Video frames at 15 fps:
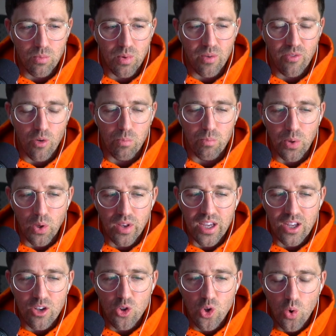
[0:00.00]
But for building a
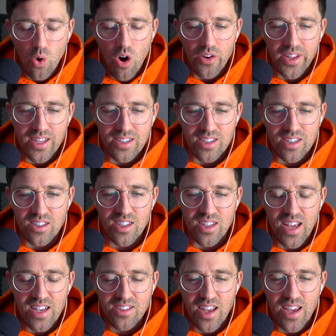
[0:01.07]
new audience in
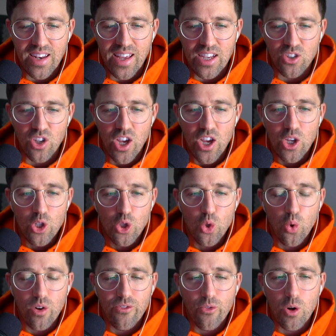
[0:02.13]
today's day and age,
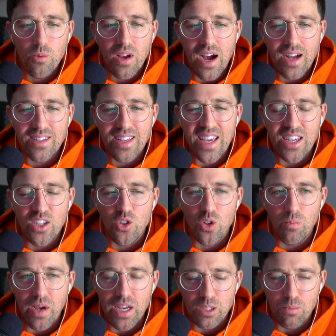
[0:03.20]
short form content is your
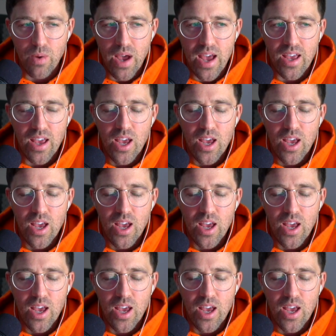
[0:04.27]
best bet